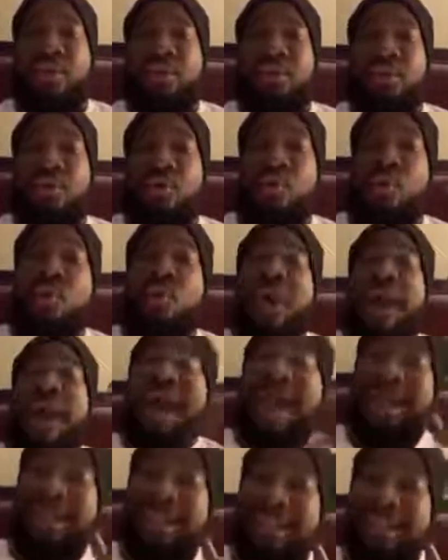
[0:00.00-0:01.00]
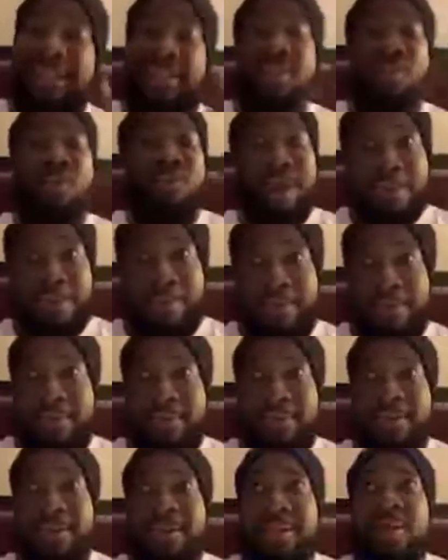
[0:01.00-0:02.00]
who had the
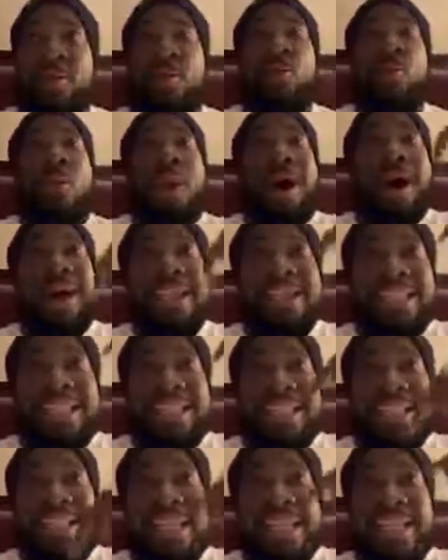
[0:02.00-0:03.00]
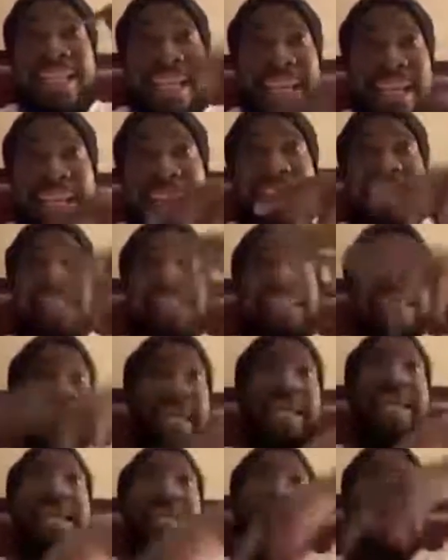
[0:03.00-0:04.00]
weapon, why didn't he
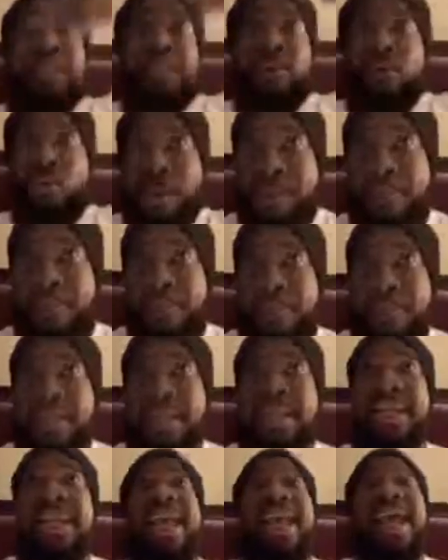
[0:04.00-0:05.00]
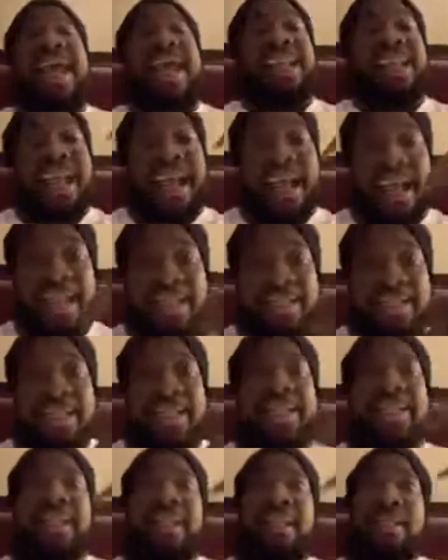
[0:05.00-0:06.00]
take the weapon and
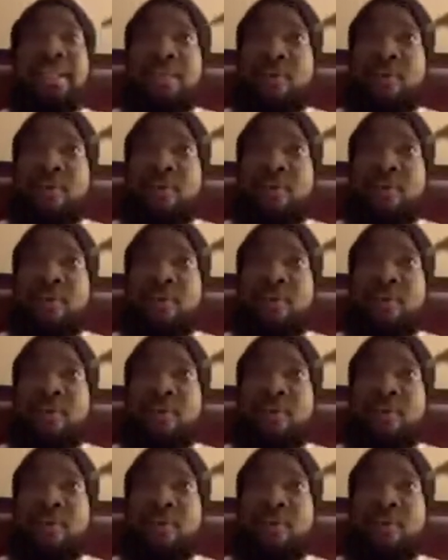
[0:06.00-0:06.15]
handed the